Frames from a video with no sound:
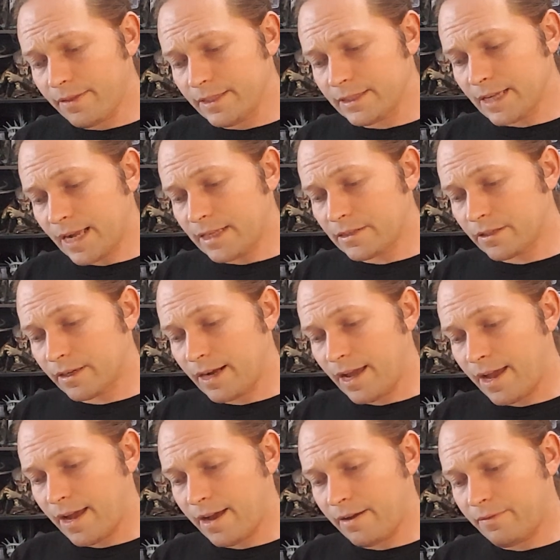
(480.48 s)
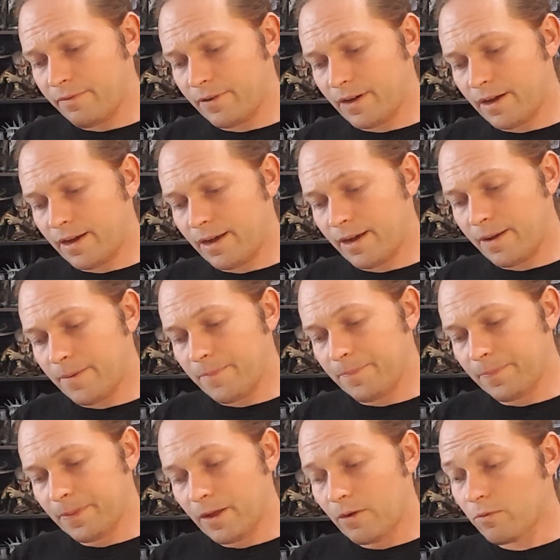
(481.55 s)
These guys are going to have
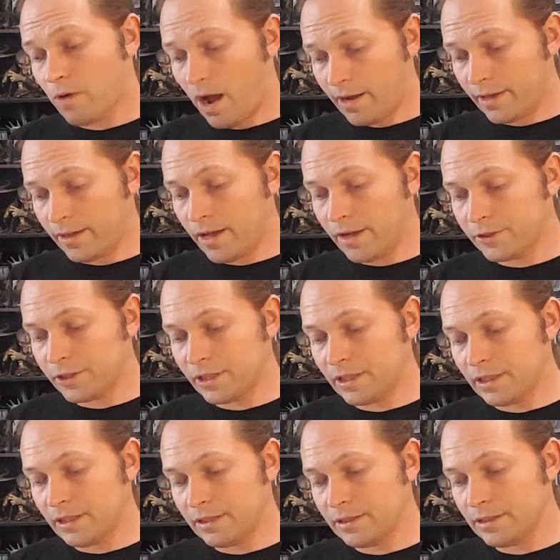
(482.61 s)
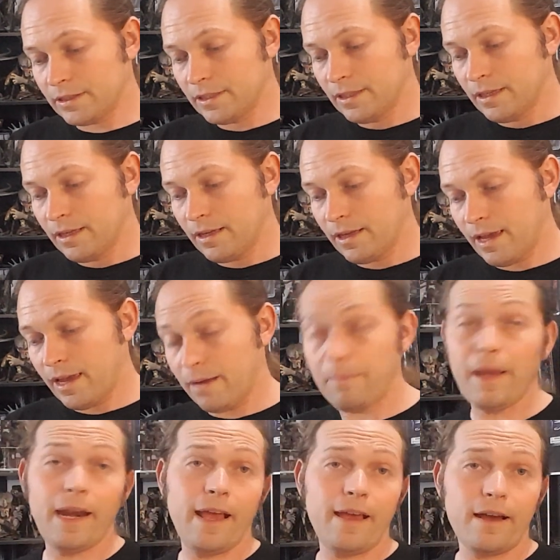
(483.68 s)
rocket launchers and
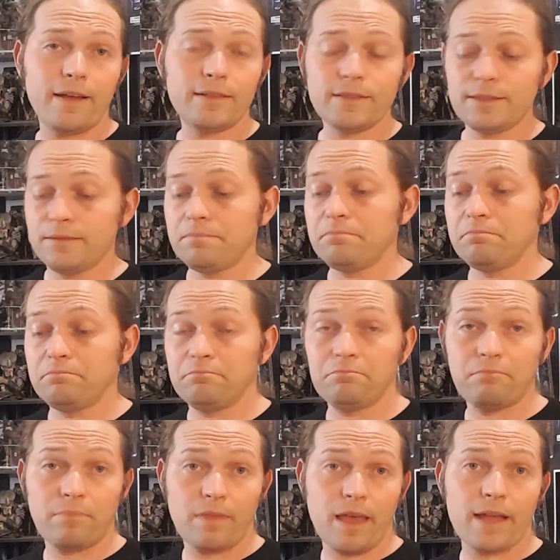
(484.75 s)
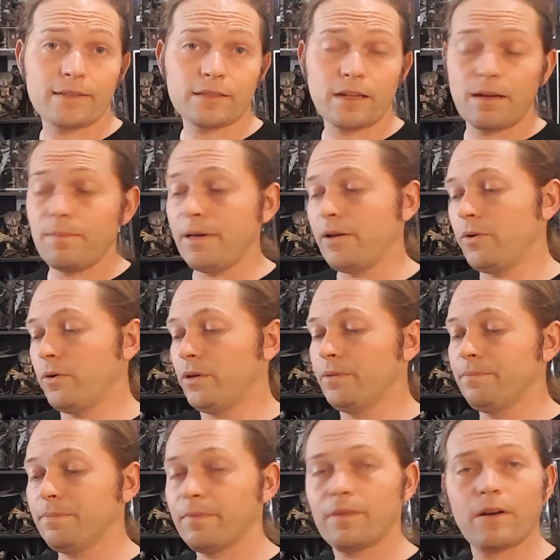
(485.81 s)
miniguns. That's going to be
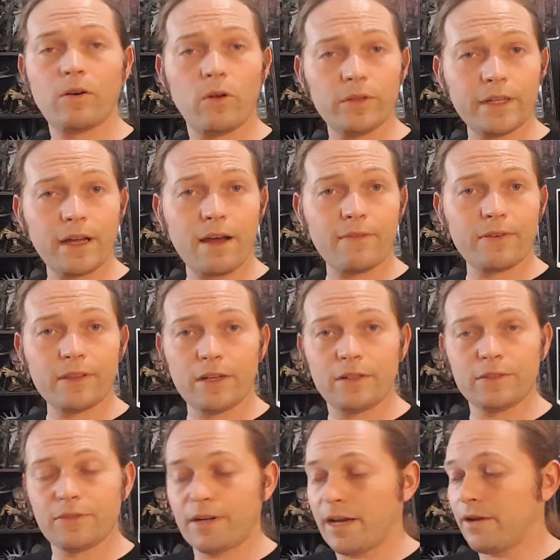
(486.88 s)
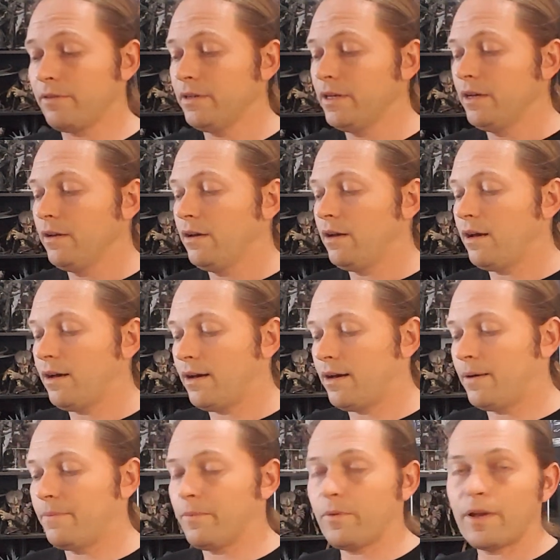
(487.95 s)
cool. They're holding off on those for now.
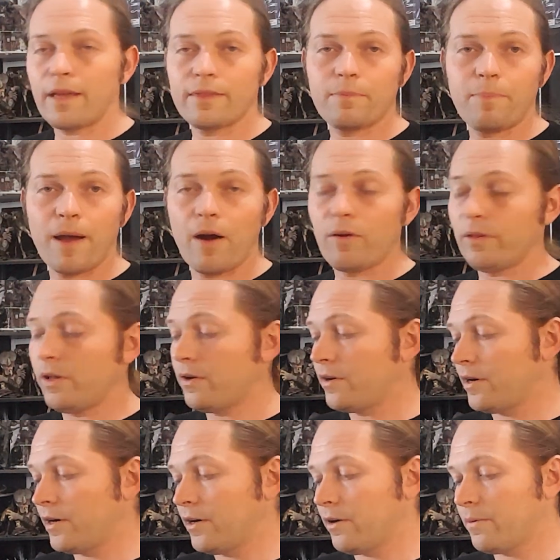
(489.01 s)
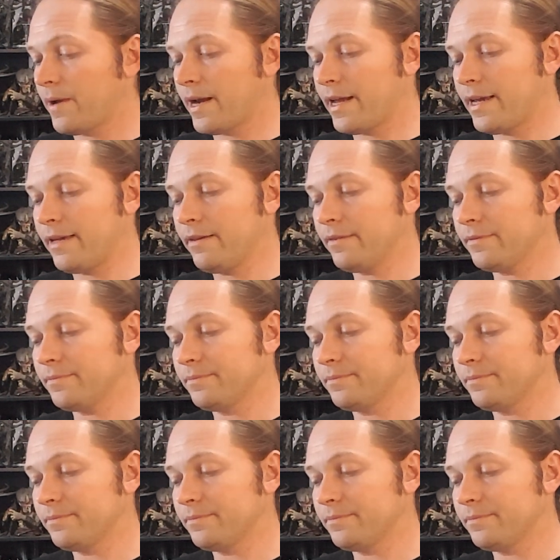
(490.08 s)
We got the power loader already.